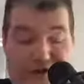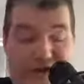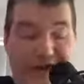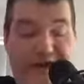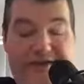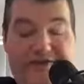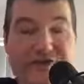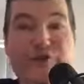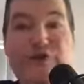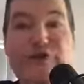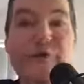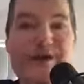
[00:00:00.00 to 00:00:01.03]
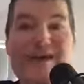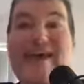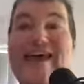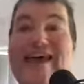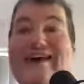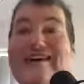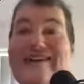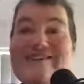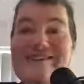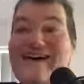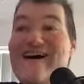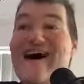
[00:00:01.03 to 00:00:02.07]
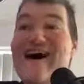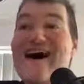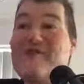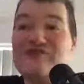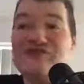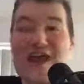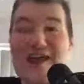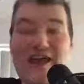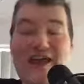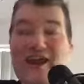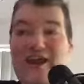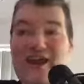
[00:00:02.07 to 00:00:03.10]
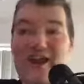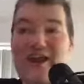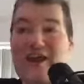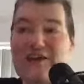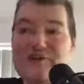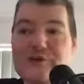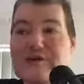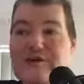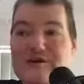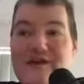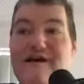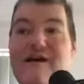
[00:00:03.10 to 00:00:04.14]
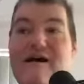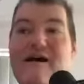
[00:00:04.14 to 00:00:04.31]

Yes, the winds of change will come.